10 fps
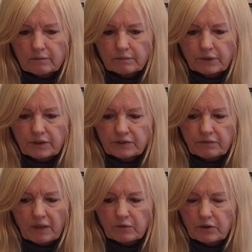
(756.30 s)
Because if
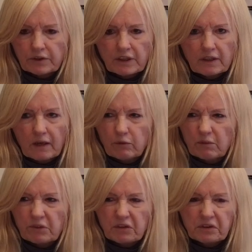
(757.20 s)
I'm cooking, I
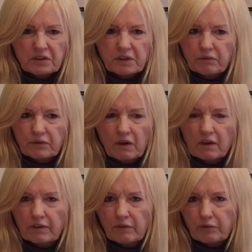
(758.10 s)
wouldn't be cooking for
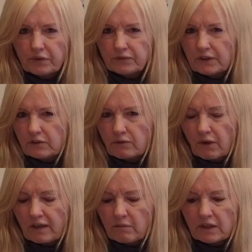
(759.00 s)
longer than 15,
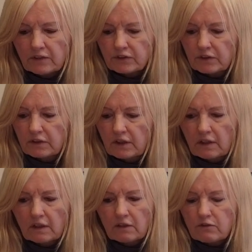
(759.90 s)
20 minutes,
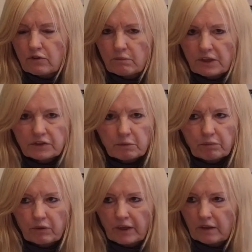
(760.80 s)
2 minutes of
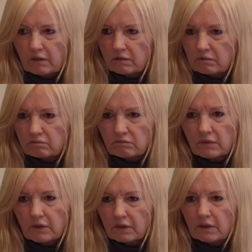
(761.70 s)
boil.
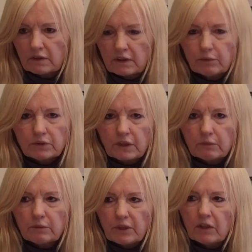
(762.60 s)
It
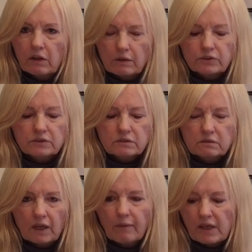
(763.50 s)
would be close.
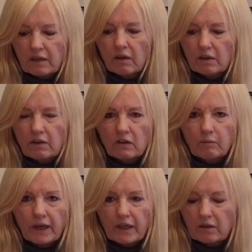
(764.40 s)
I mean, you know,
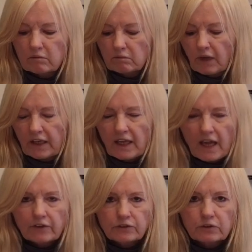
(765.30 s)
my
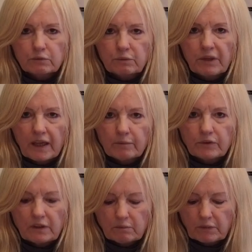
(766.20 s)
canister would be
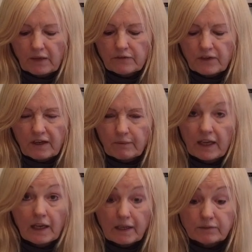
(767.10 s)
empty by the time I
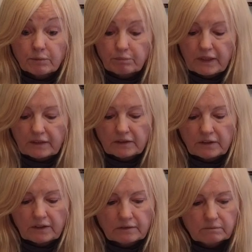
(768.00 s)
left, but, you
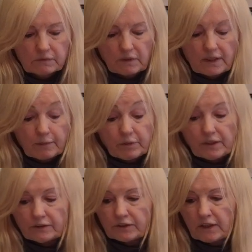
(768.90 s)
know, that
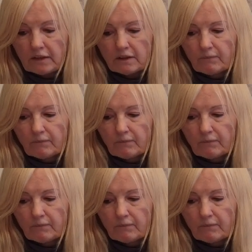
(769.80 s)
being said.